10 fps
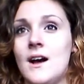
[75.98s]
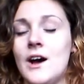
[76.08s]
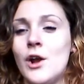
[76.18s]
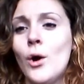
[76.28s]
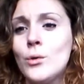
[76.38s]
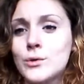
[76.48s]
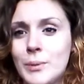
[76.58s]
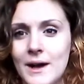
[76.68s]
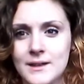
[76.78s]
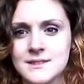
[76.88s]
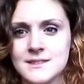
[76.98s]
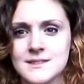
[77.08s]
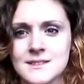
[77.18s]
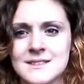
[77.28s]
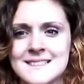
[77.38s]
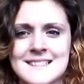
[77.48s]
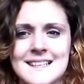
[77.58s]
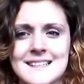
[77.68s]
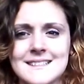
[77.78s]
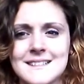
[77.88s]
an old person
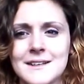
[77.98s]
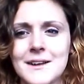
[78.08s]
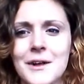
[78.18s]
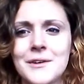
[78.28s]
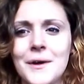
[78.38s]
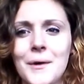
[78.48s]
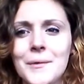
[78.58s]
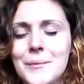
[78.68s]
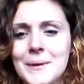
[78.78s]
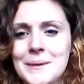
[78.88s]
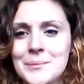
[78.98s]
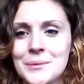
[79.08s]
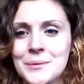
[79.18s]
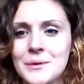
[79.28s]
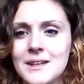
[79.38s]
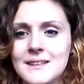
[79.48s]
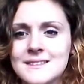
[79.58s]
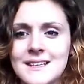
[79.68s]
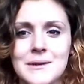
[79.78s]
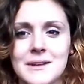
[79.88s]
disease and only old people
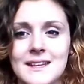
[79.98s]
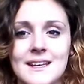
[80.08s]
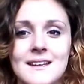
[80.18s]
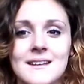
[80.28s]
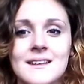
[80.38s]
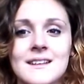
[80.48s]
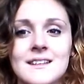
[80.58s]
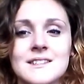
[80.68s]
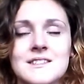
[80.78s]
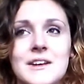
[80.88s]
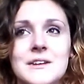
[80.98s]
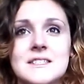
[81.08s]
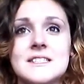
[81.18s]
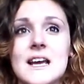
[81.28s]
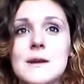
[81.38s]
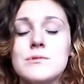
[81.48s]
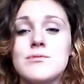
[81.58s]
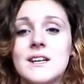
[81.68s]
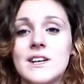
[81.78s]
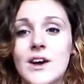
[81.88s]
deal with it. So today was
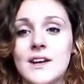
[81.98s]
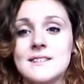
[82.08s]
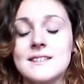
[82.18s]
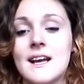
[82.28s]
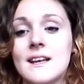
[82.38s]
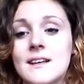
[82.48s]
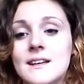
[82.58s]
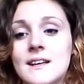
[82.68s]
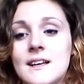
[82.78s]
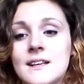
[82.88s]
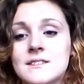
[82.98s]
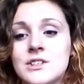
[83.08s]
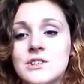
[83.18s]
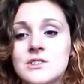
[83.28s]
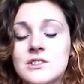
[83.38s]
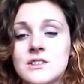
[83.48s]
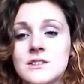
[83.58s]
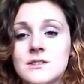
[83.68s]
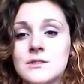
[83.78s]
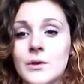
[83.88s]
really nice, and it's good
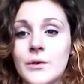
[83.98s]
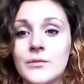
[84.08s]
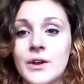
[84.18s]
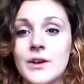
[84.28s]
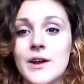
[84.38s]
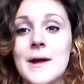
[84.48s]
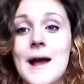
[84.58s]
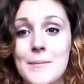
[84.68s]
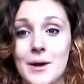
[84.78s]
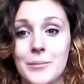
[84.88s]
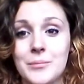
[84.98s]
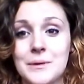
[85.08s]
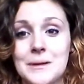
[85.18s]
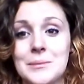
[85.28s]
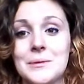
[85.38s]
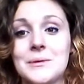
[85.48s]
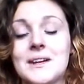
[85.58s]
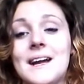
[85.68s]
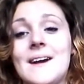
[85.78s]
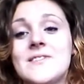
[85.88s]
to sort of know that I am helping people.
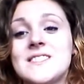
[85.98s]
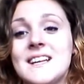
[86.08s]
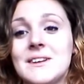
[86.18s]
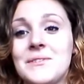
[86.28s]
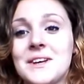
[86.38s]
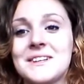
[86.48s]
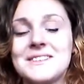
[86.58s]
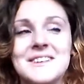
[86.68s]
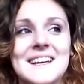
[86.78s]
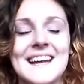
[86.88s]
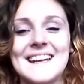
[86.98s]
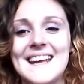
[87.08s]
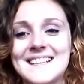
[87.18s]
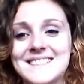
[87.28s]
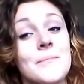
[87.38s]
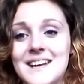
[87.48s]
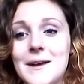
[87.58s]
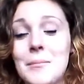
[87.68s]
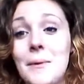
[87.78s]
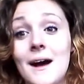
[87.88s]
They have said if I can do it again next
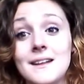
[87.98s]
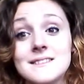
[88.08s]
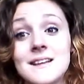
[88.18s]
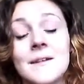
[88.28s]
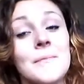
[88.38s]
year, but